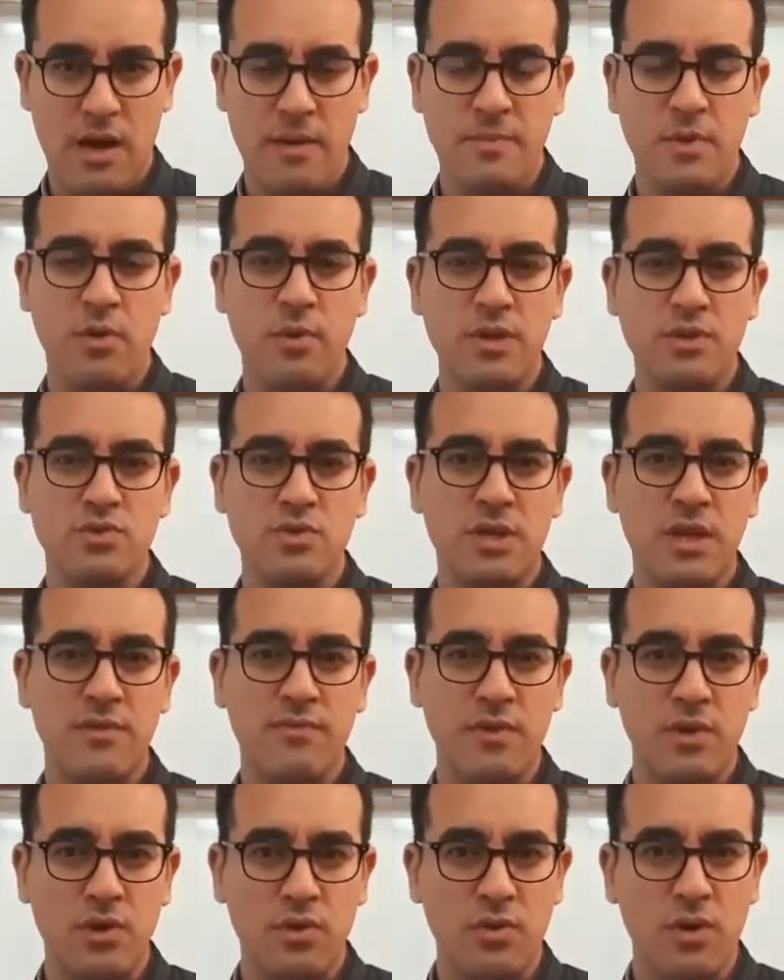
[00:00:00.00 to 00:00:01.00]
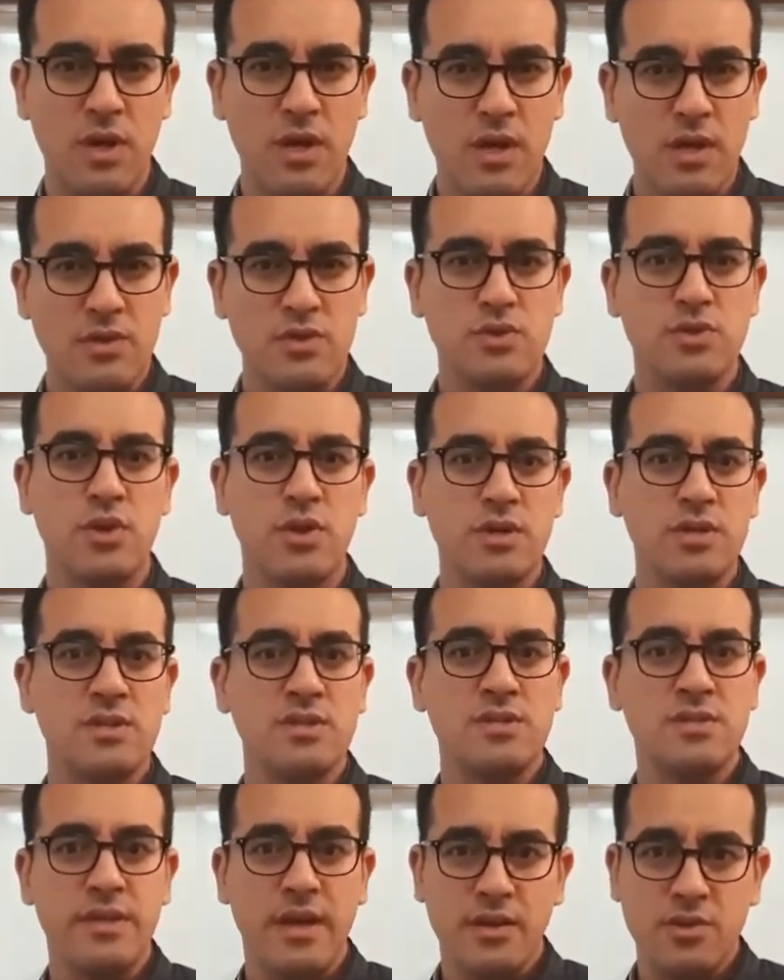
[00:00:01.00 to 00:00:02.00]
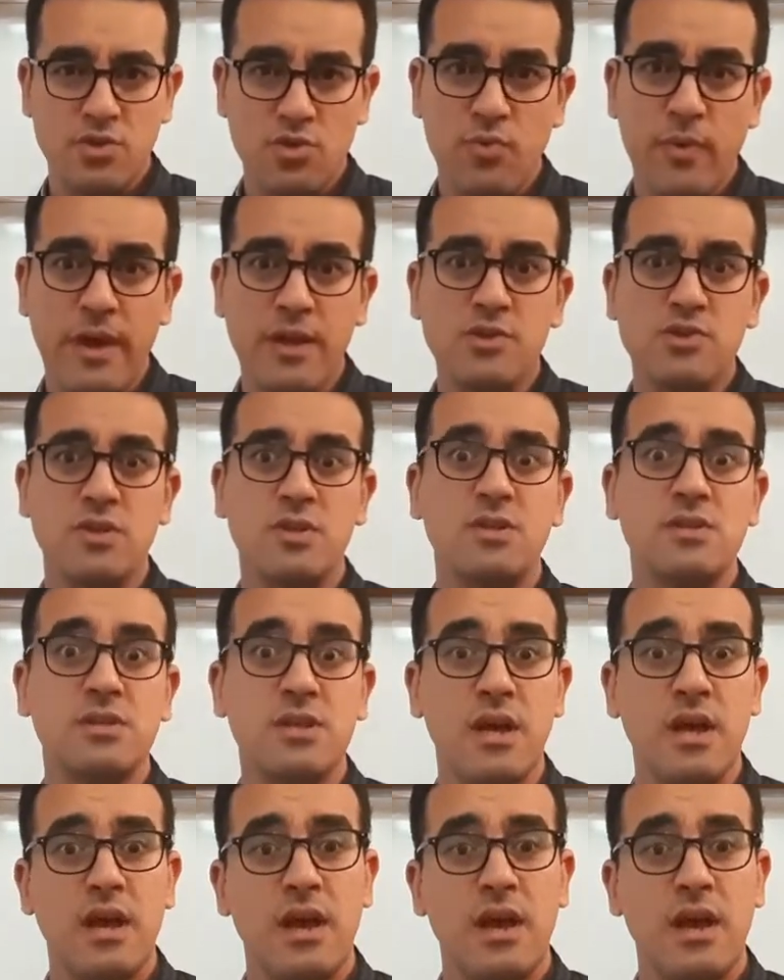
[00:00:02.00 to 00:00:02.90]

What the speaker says: I'm going to give you certain situations,